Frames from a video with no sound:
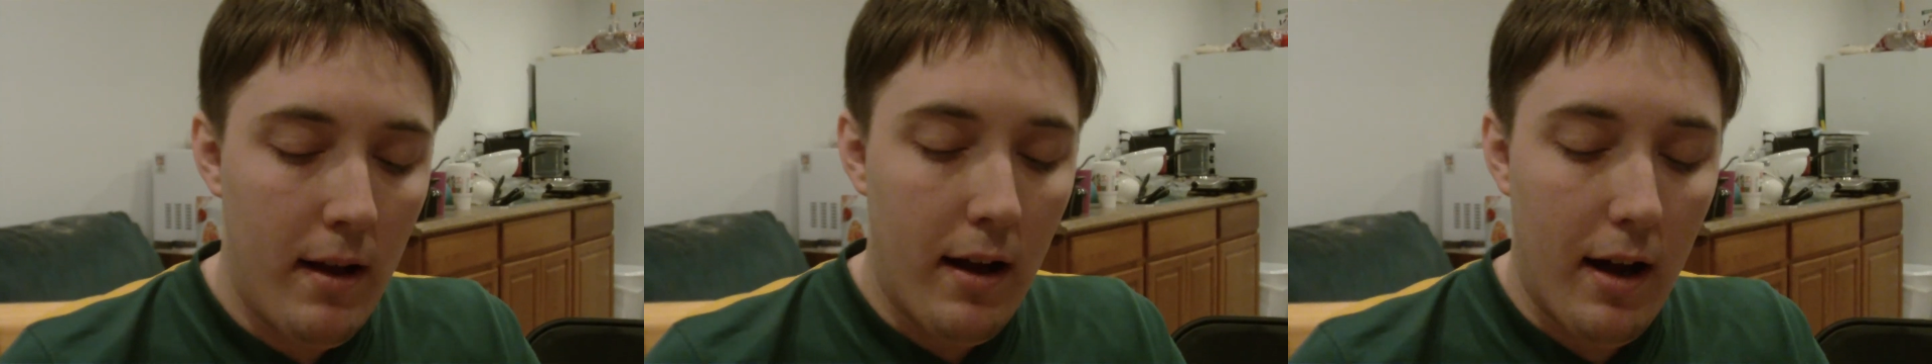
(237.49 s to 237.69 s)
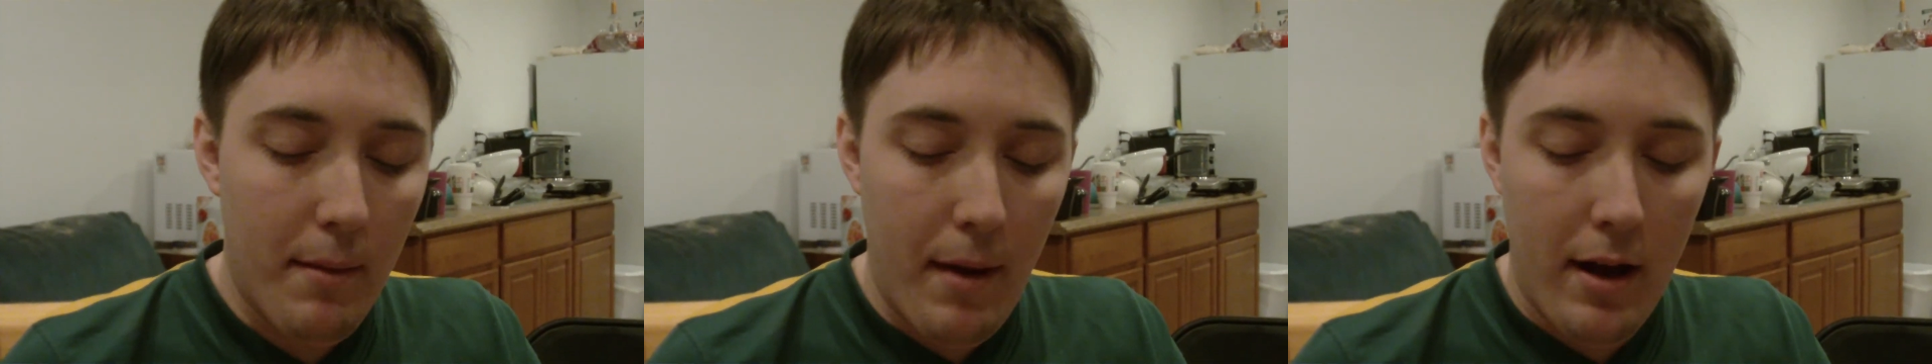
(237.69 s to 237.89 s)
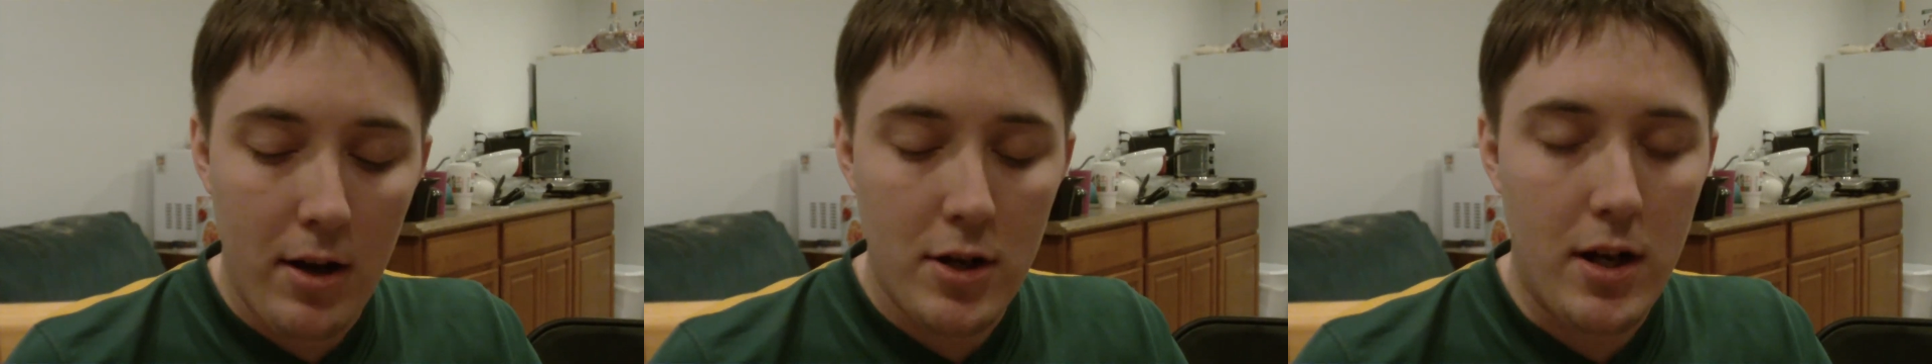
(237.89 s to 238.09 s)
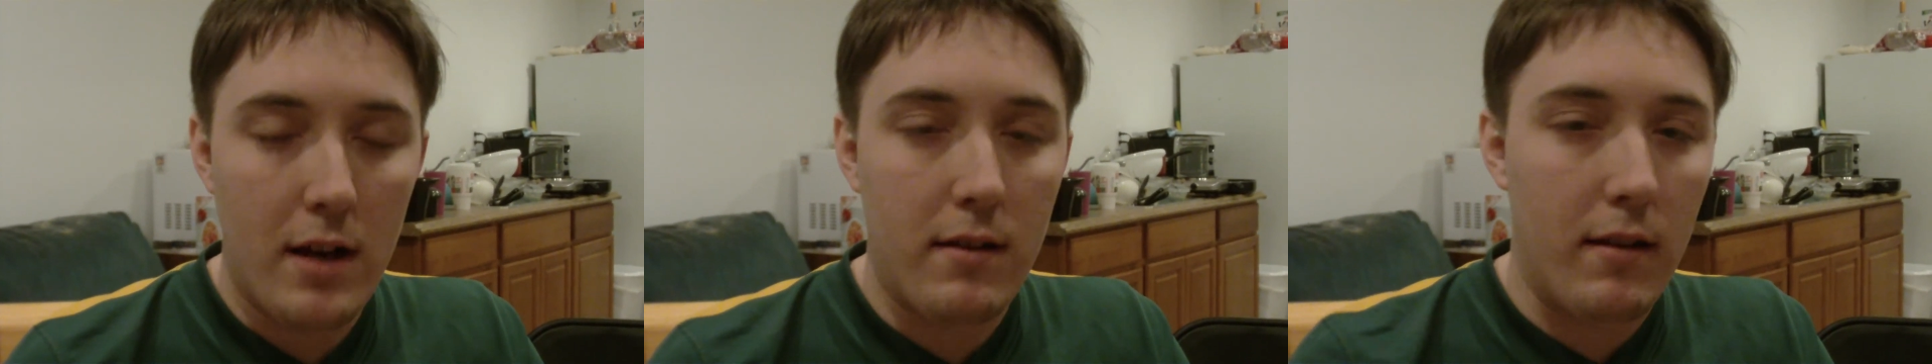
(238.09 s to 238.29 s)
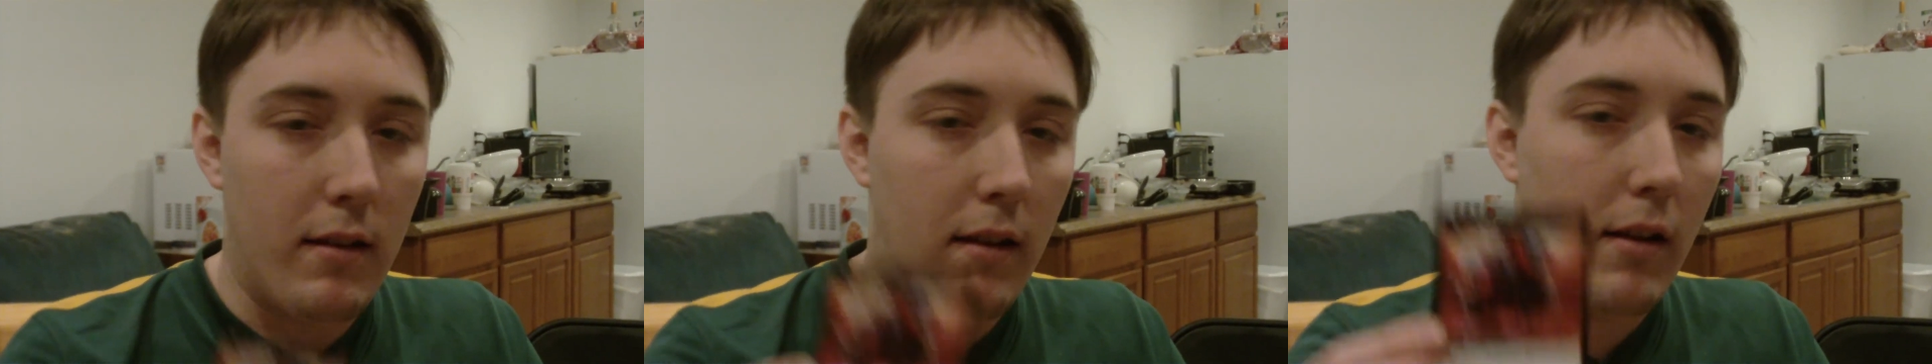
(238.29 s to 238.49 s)

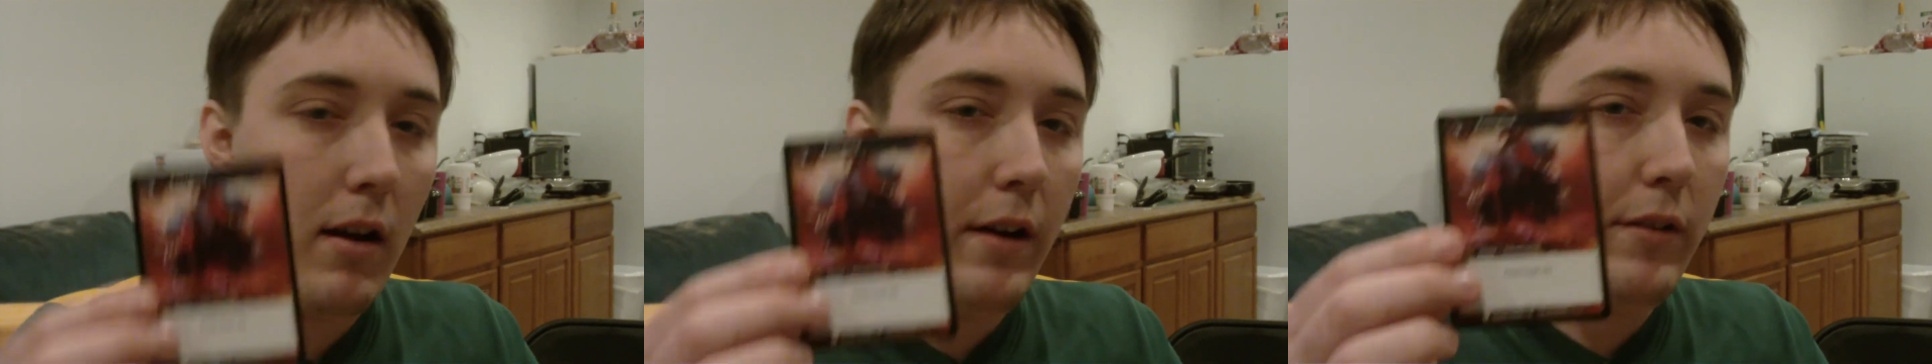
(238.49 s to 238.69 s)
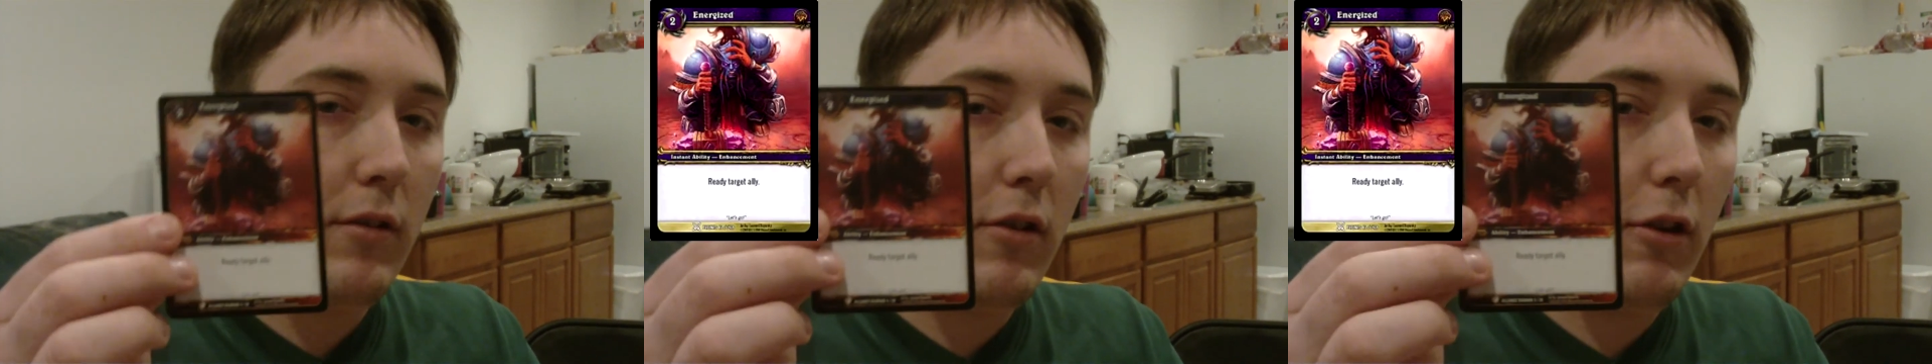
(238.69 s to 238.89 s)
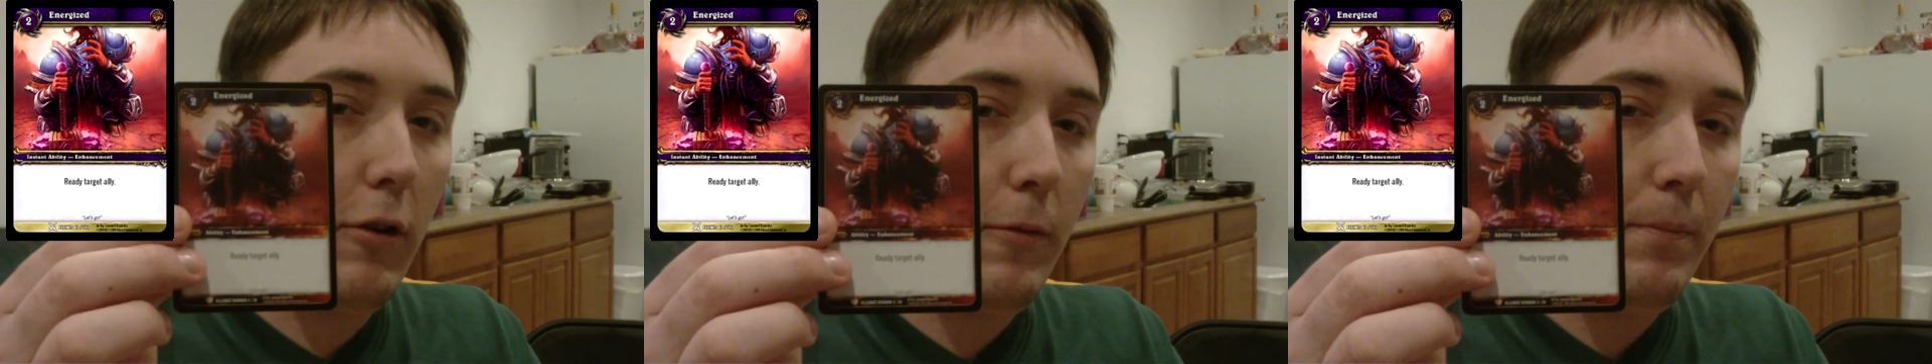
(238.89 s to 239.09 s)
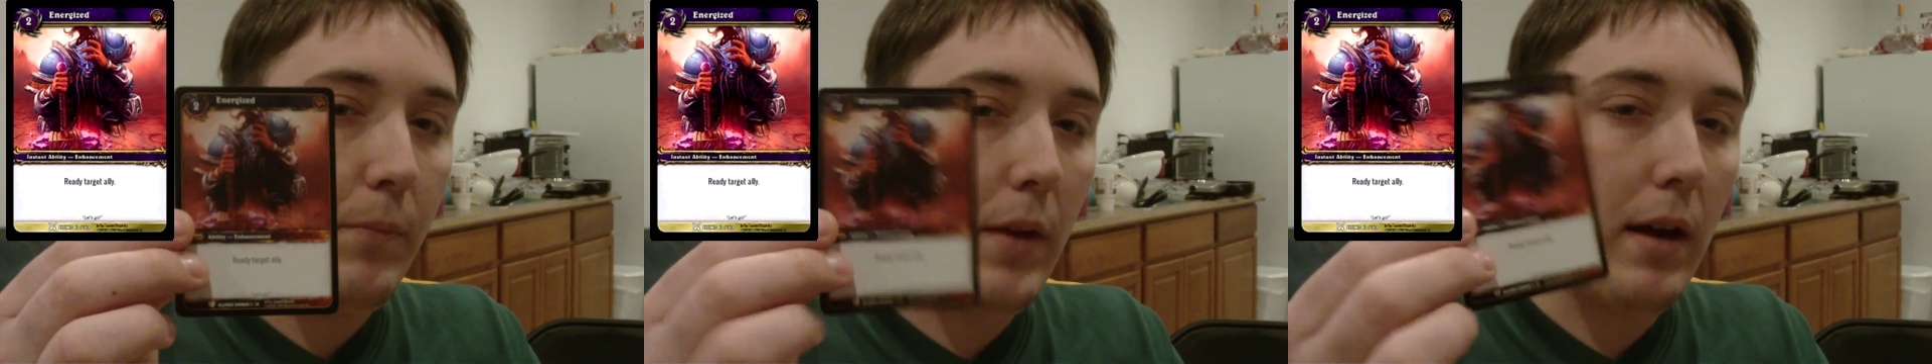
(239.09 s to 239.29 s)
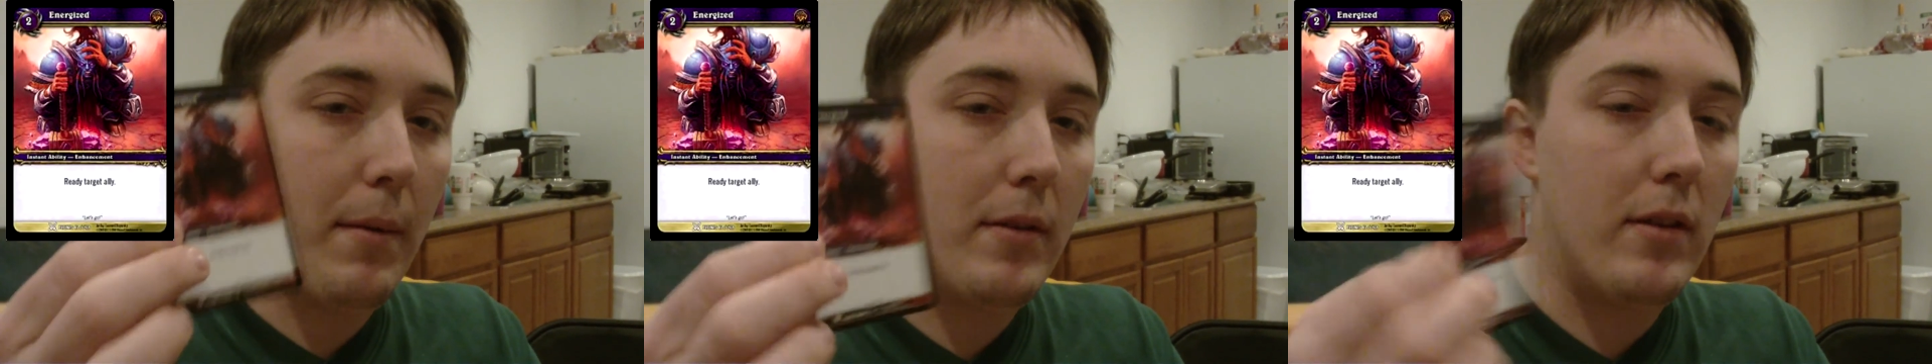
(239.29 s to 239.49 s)
Energize, it costs 2.
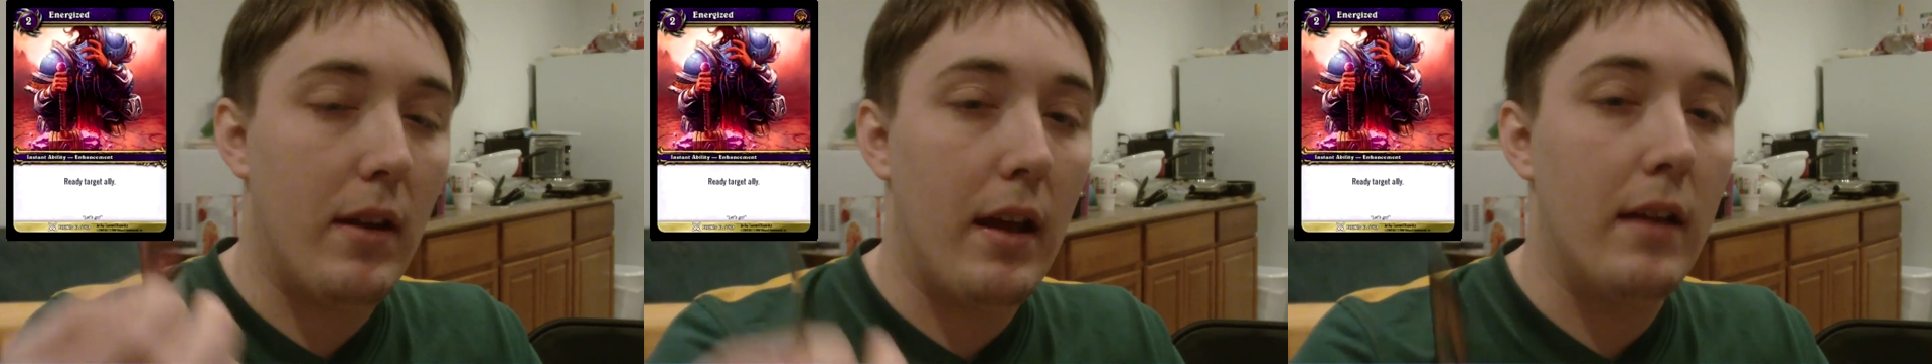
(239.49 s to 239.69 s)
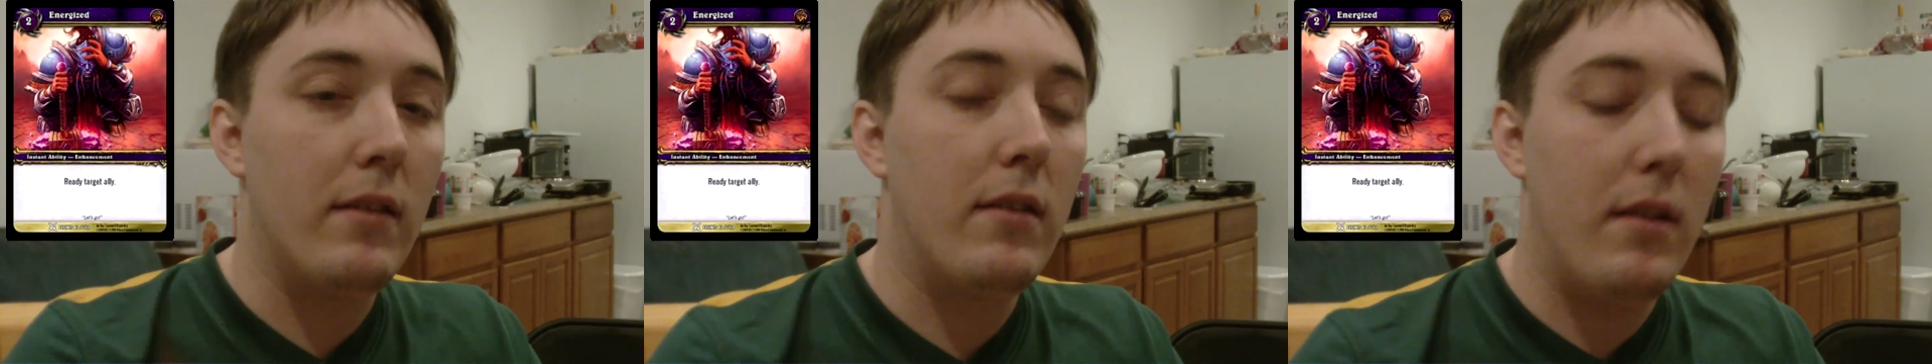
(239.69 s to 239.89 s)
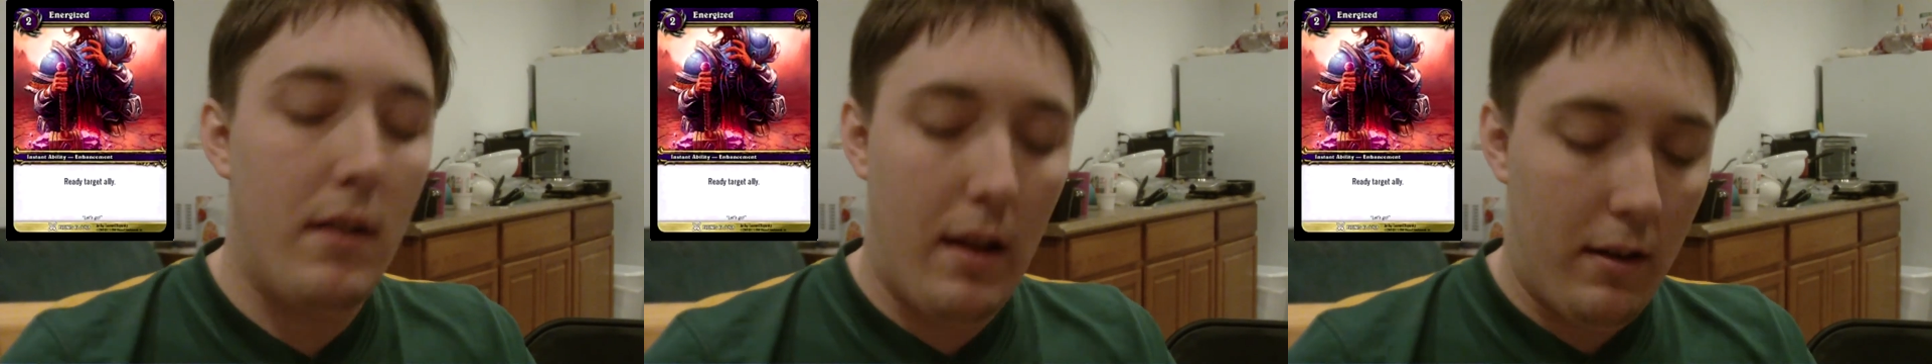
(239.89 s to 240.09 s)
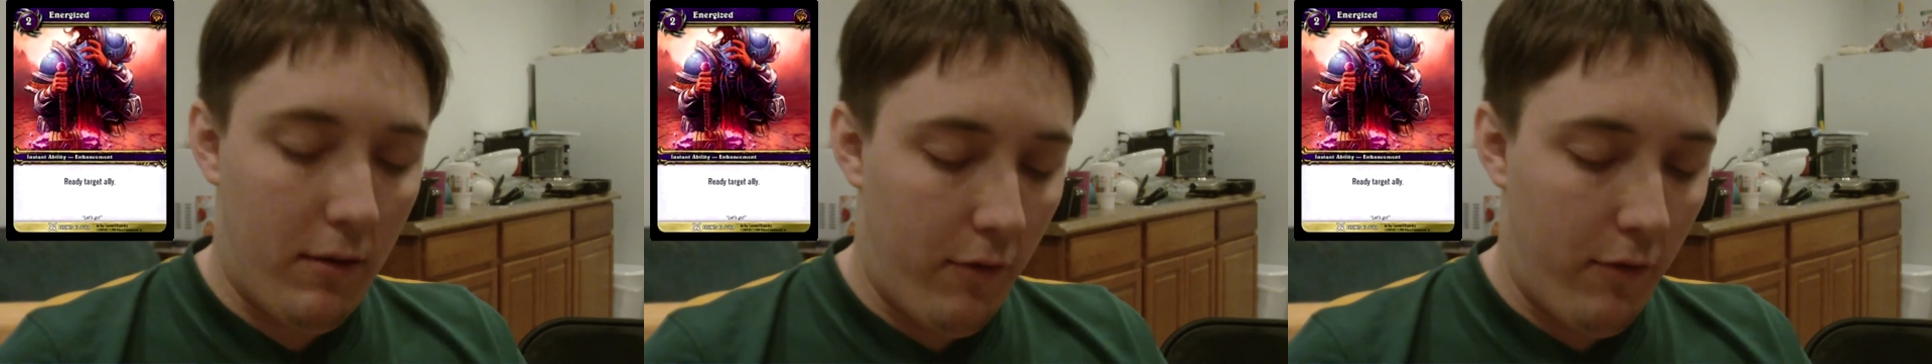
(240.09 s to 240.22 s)
It's an instant.